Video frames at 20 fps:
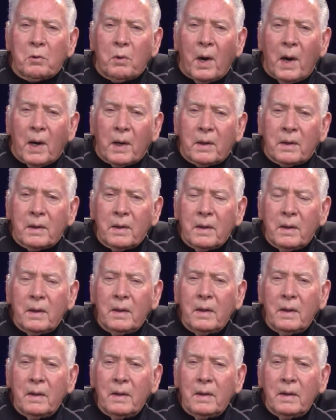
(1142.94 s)
track,
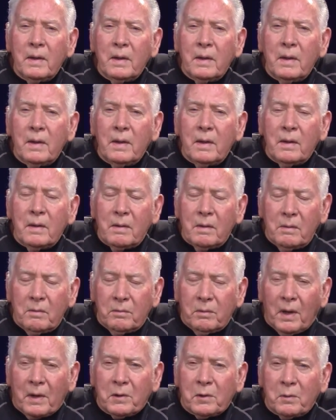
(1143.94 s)

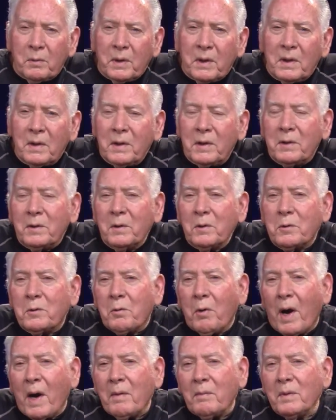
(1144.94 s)
fluttering little
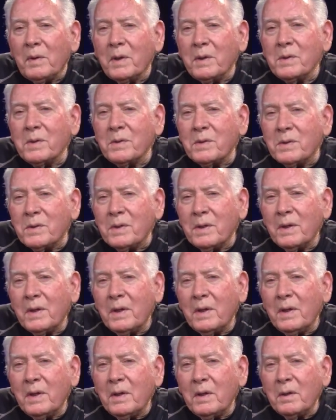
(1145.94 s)
travelers
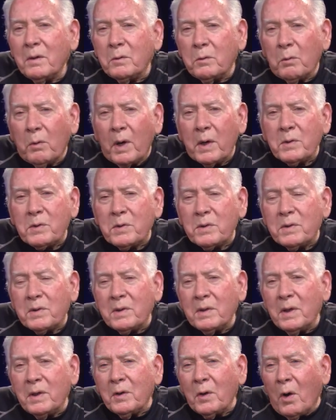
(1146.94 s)
dressed
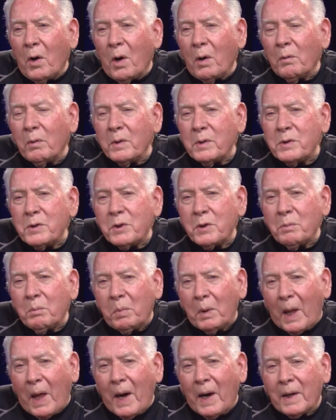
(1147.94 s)
in orange and
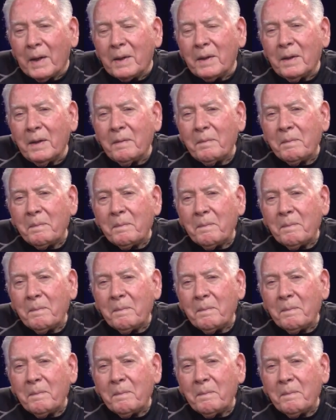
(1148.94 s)
black.